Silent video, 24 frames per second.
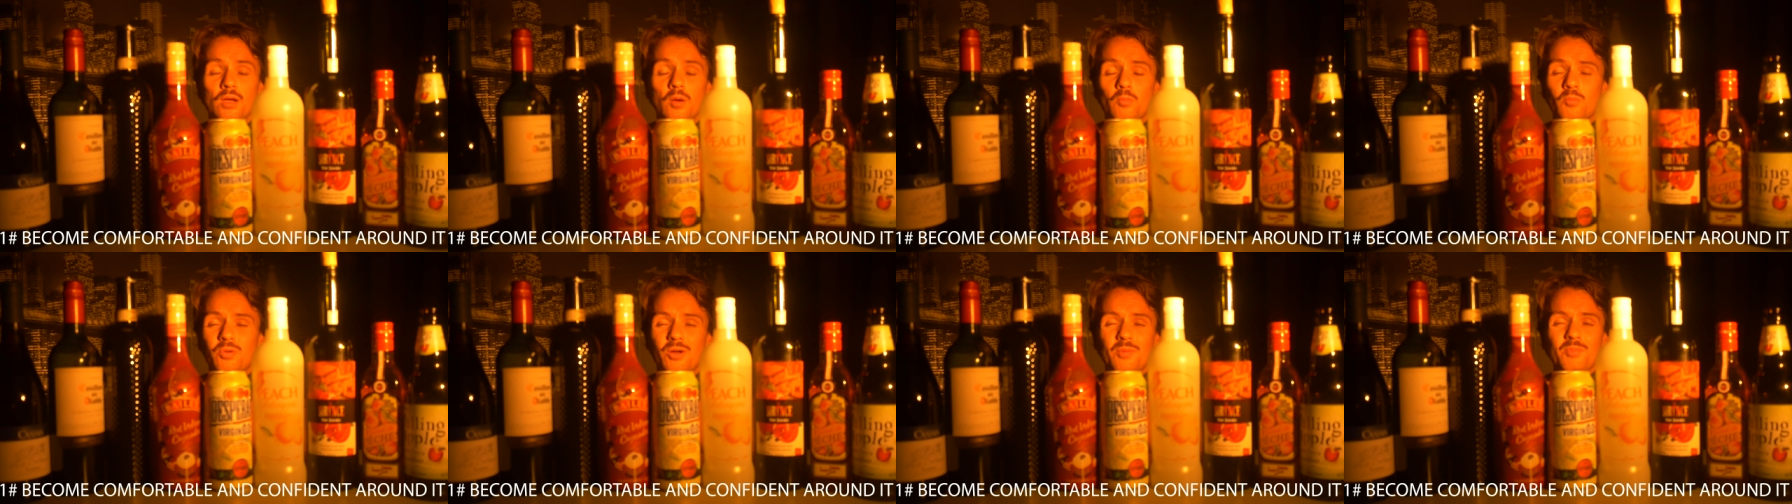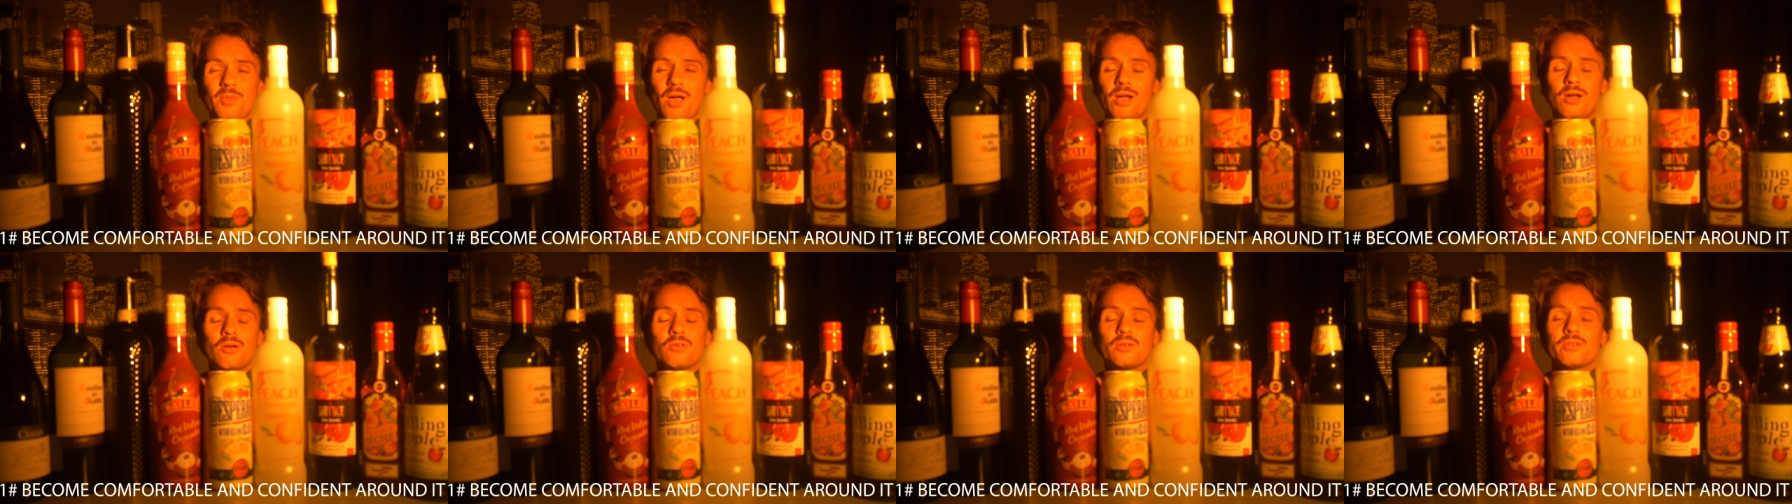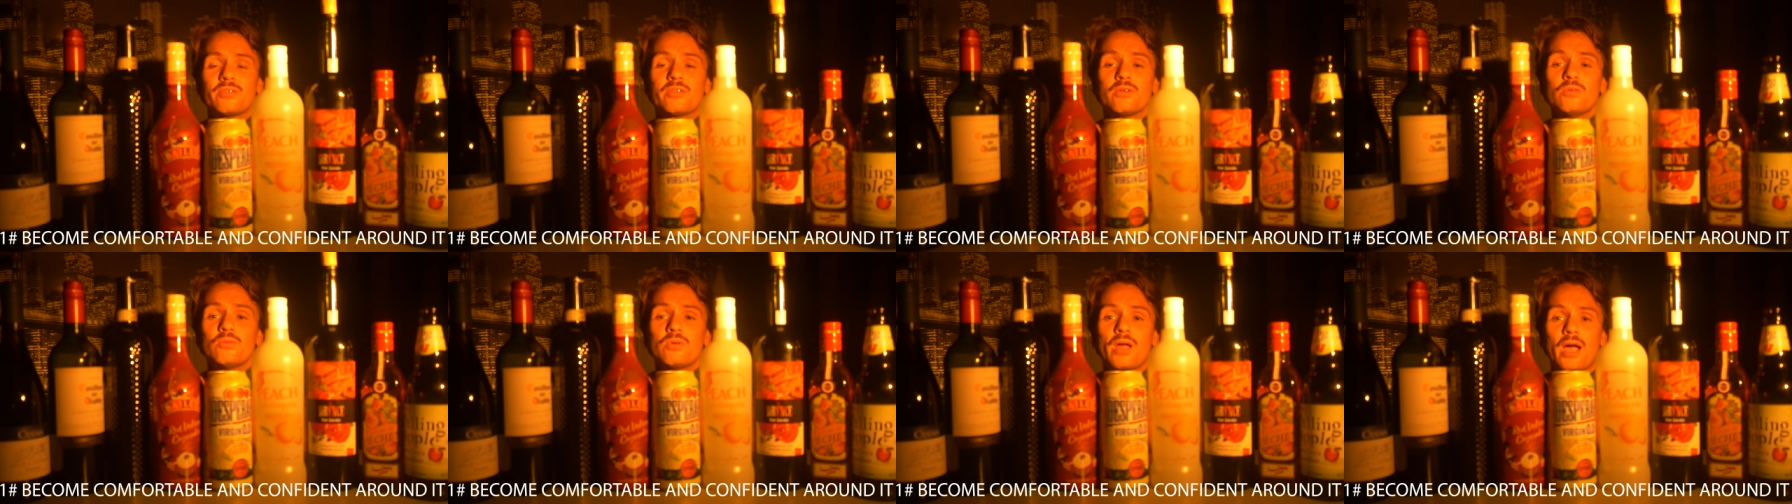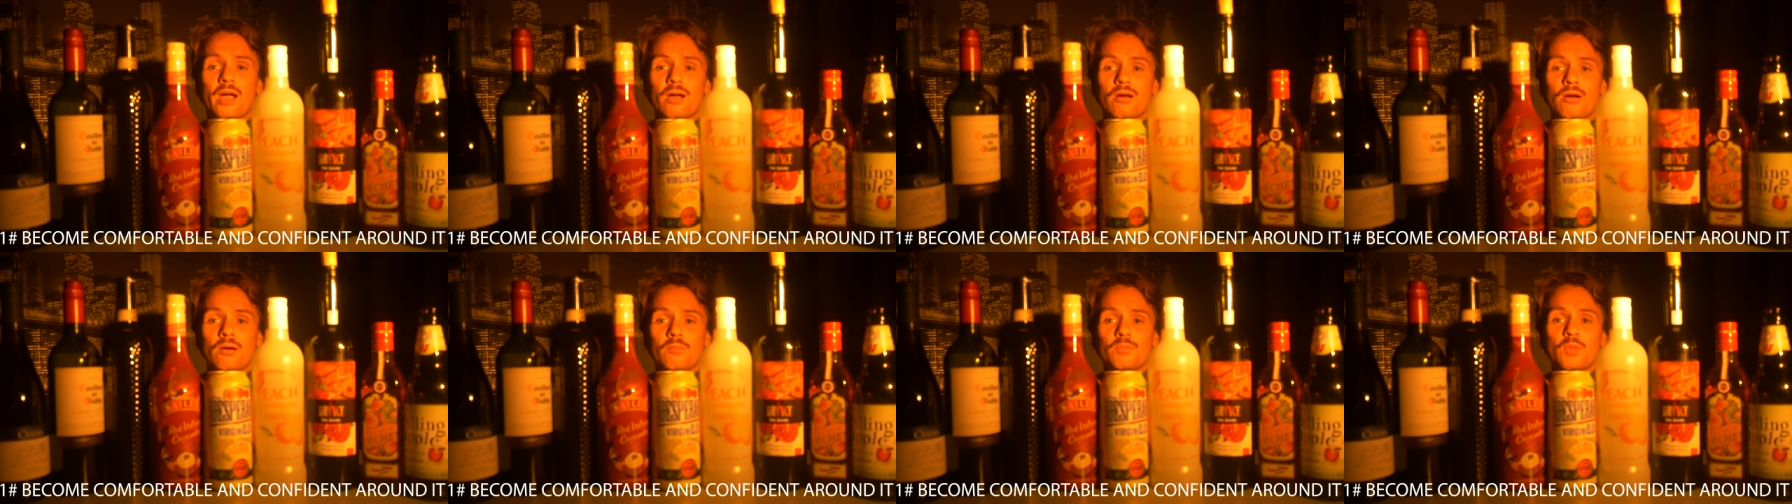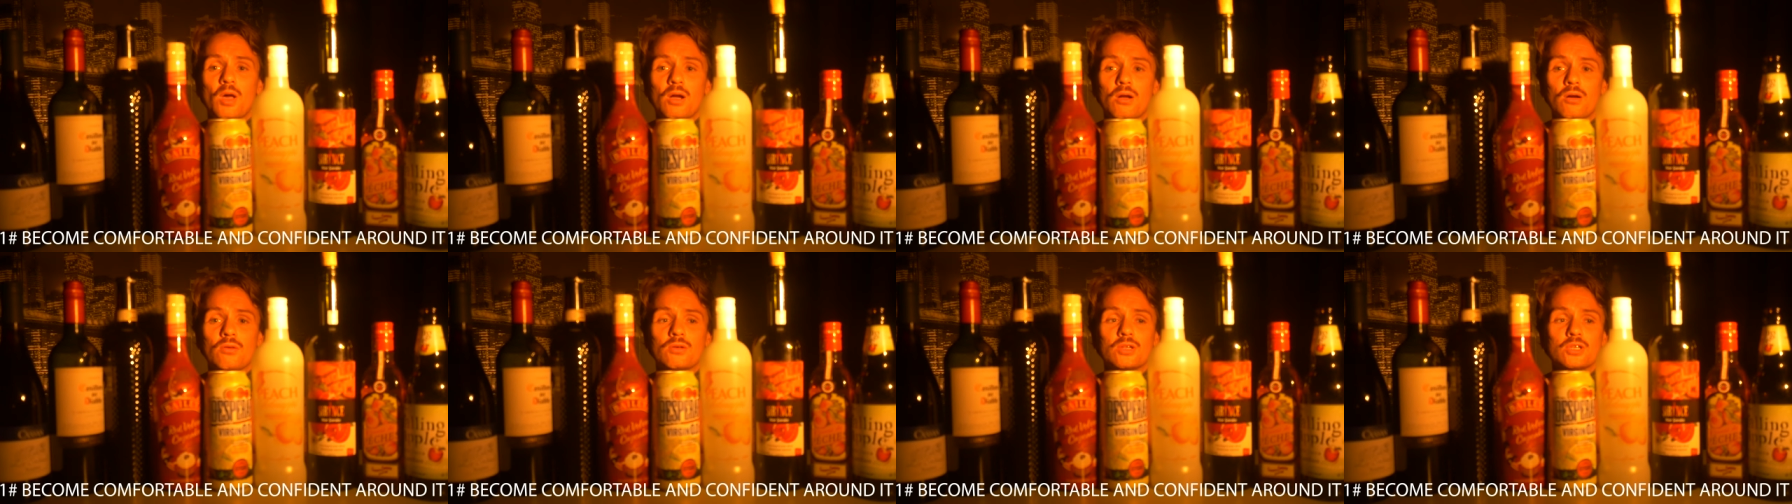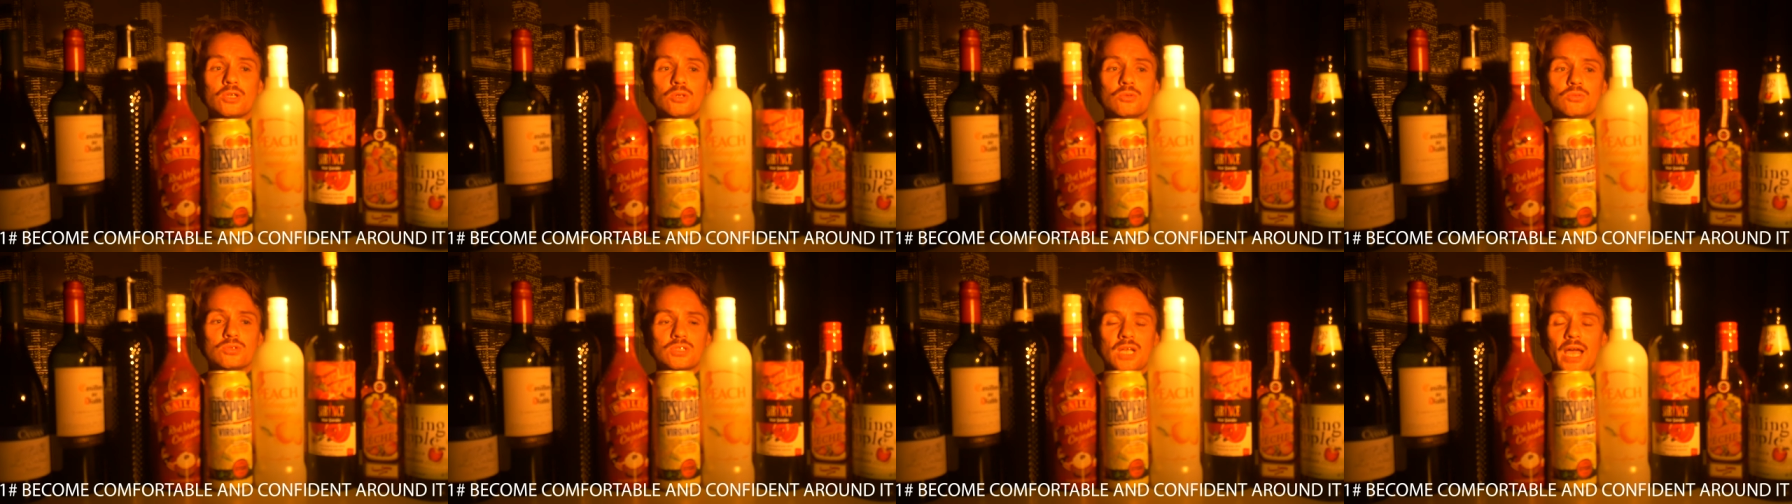But I'm not going to do that. I'm not going to
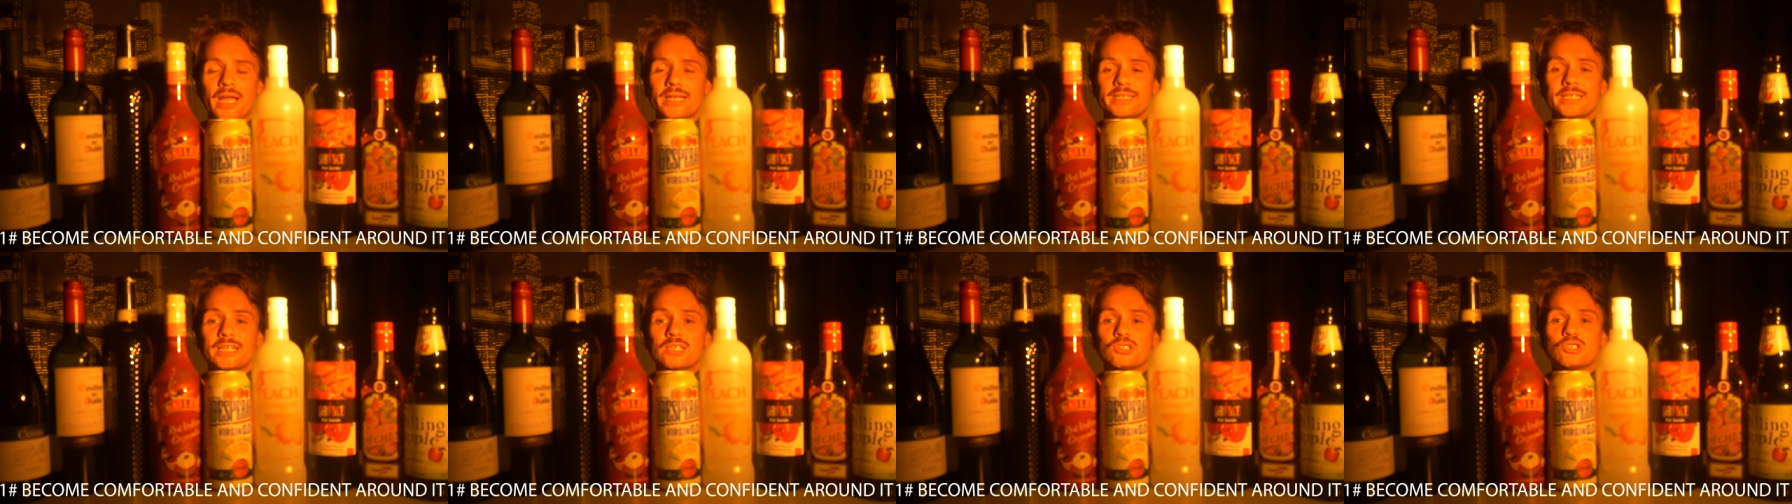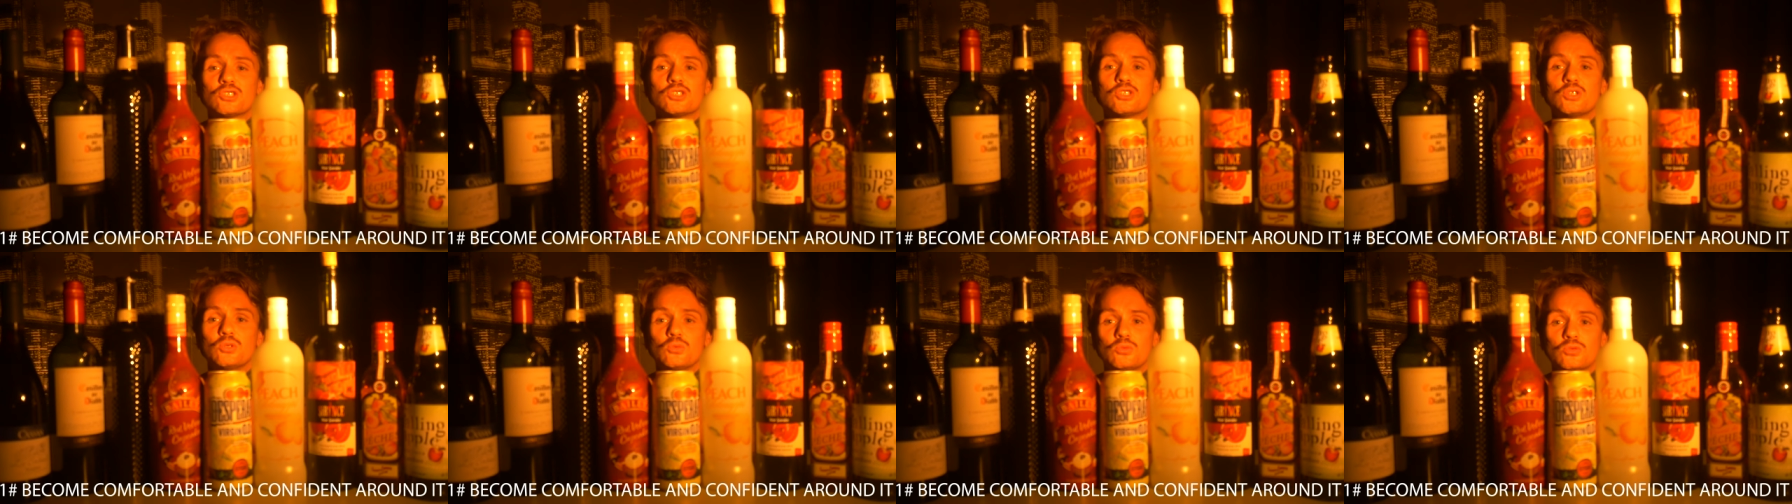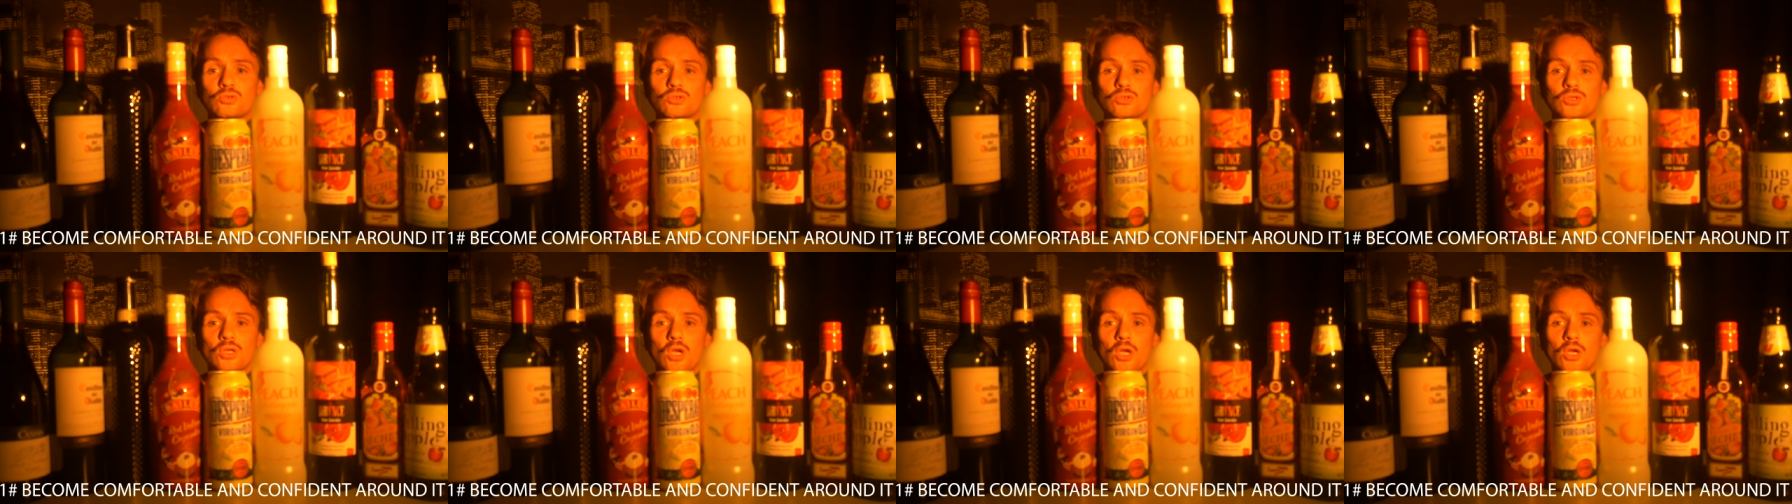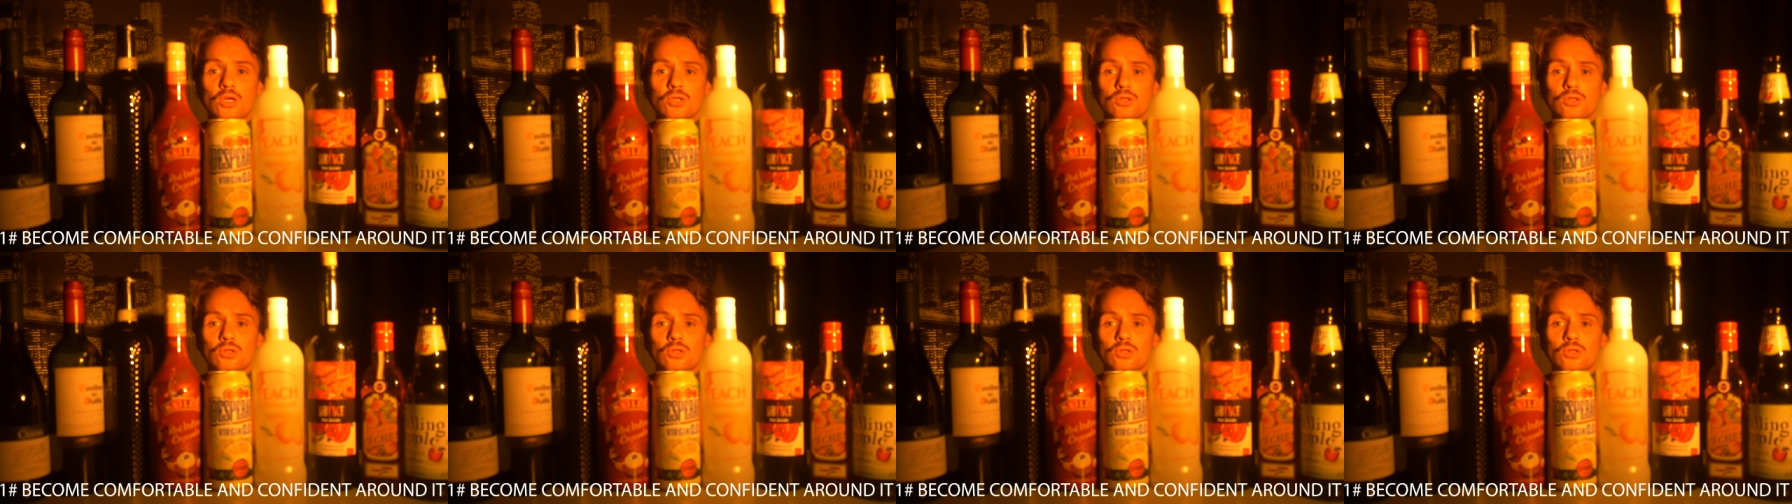use any excuse